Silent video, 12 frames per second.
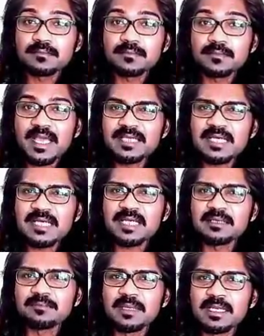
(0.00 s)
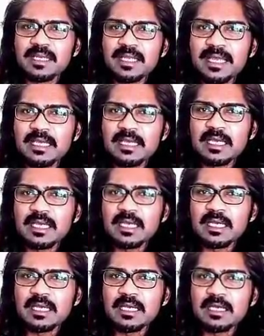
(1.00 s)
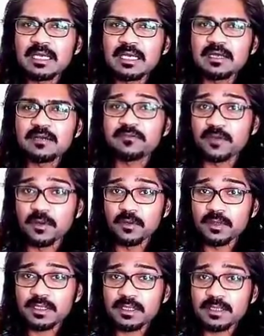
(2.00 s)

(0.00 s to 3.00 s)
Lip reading: and other Malay folk